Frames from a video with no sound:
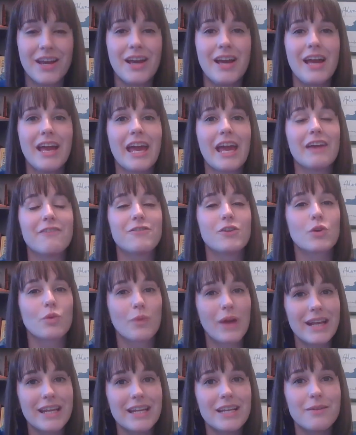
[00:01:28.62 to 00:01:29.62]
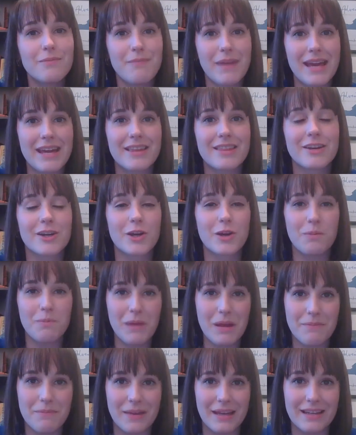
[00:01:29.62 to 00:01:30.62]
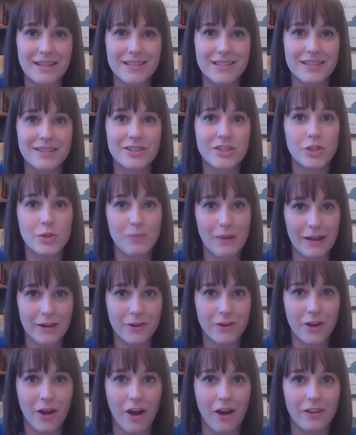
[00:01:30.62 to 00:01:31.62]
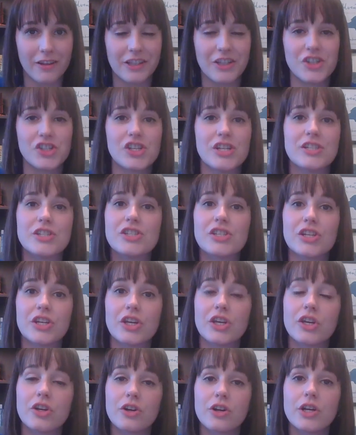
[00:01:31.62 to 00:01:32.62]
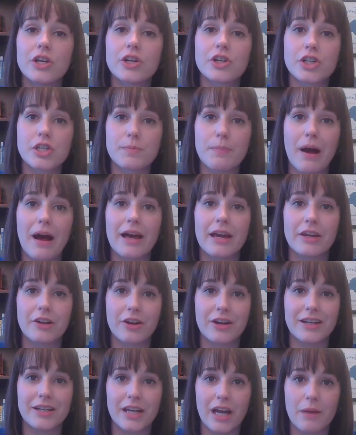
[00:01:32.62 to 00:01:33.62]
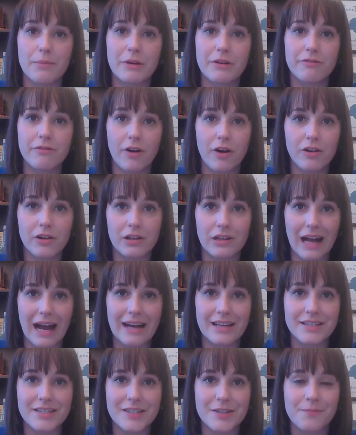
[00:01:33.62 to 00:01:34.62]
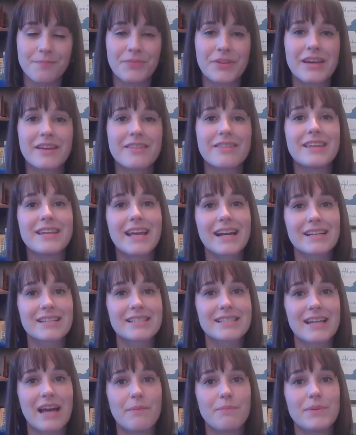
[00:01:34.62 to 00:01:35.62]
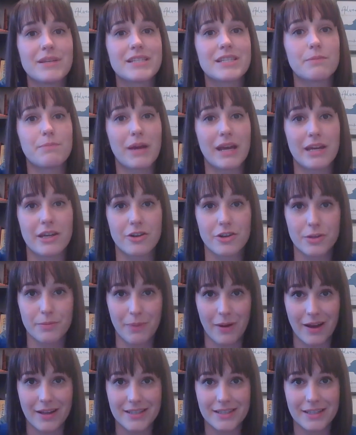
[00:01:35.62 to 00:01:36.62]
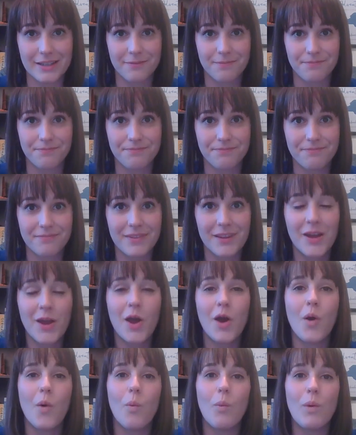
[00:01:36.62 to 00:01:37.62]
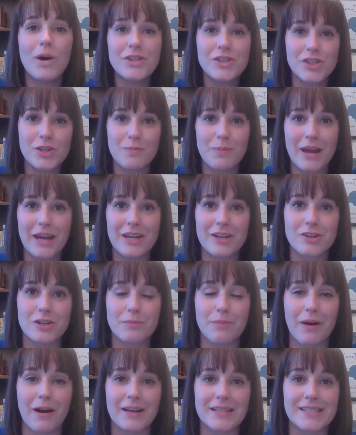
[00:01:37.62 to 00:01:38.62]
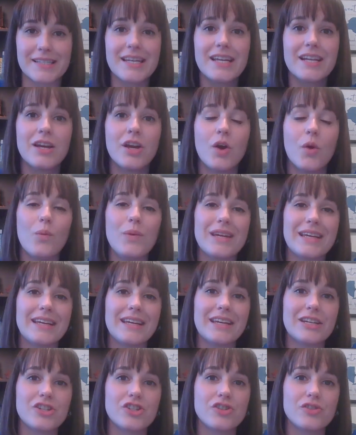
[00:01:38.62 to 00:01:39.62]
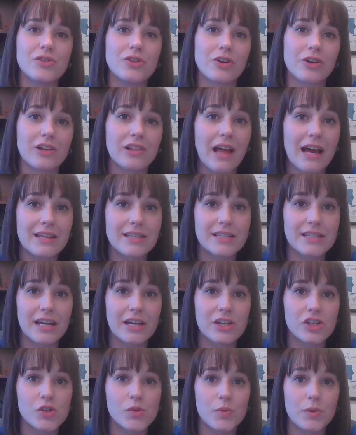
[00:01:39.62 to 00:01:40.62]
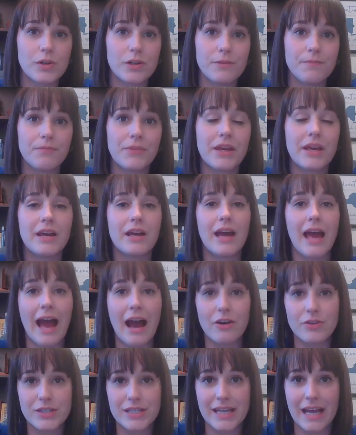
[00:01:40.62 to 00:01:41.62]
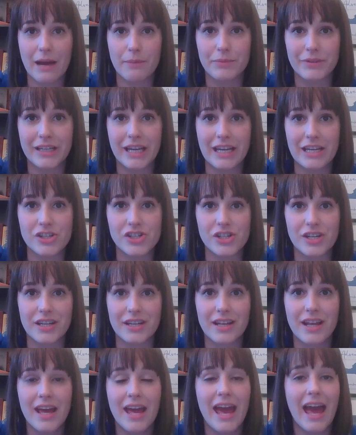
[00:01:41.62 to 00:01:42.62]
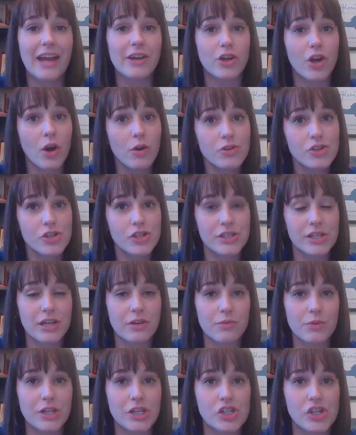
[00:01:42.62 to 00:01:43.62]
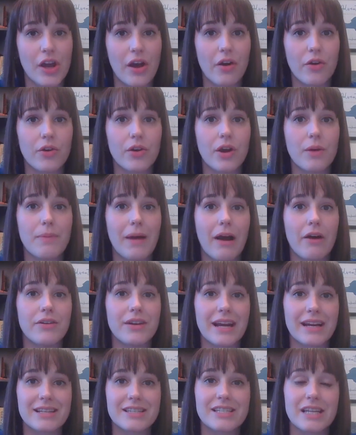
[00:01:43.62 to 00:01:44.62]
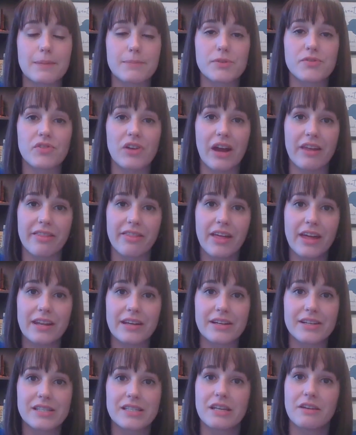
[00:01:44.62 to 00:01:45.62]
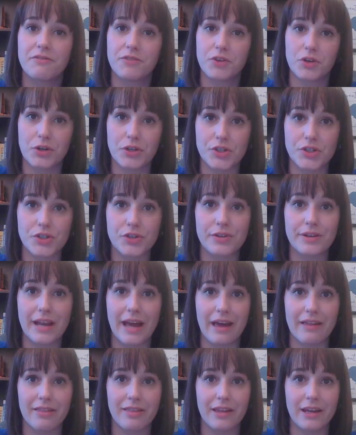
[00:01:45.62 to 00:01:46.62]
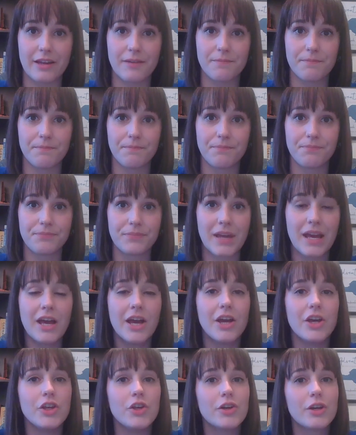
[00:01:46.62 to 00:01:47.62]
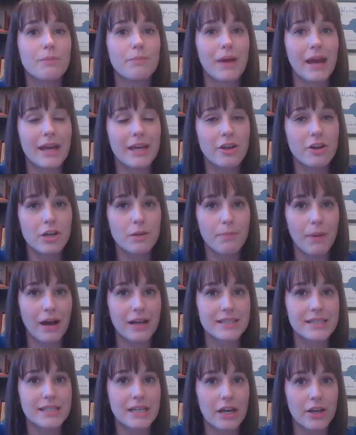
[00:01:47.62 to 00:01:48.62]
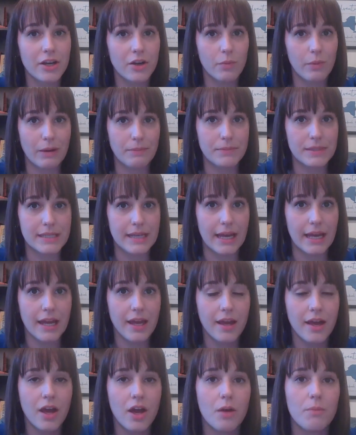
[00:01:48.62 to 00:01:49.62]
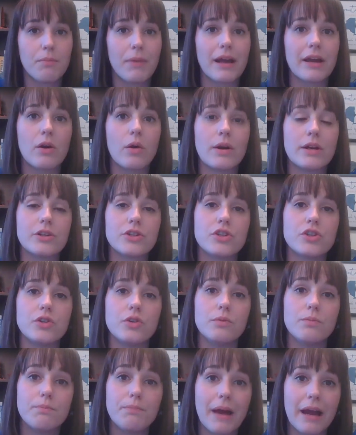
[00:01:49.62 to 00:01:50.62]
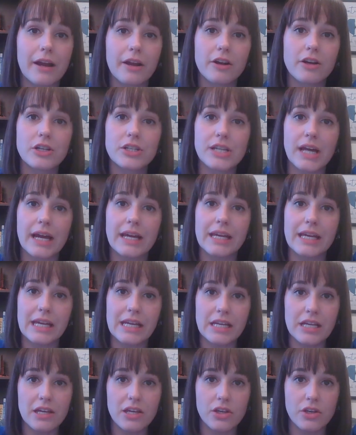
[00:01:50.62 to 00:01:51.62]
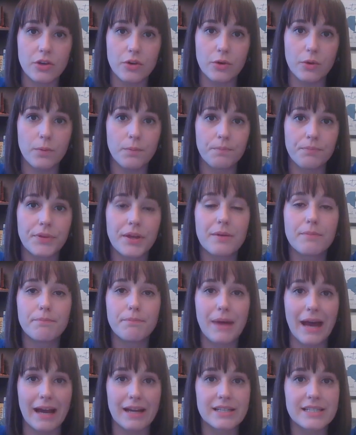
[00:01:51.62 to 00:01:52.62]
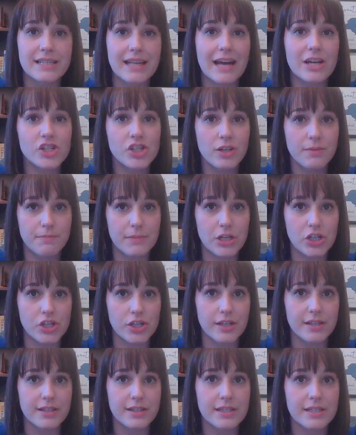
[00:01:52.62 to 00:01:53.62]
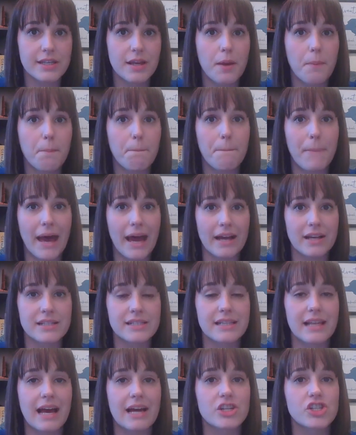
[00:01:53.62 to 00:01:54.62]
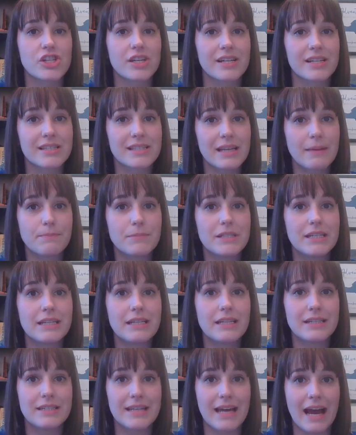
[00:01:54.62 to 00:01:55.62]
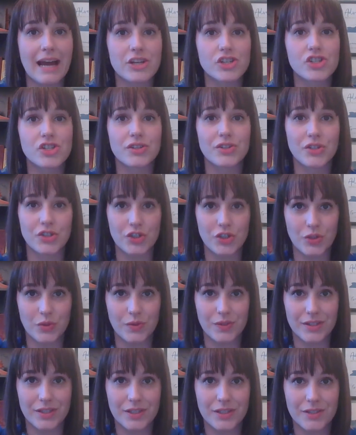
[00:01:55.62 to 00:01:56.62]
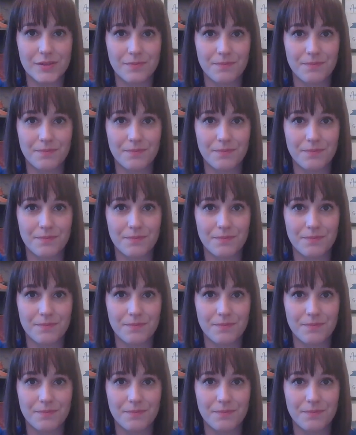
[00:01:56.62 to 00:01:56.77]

If you're ready to make the commitment to Becker College and secure your spot in our incoming fall class, the next step is to pay your deposit. Once you pay your deposit, we can get you your class schedule, housing application, and coaches can reach out about next steps for athletics if you're a student athlete. You can pay your deposit on our website by going to becker.edu/admissions/accepted-students.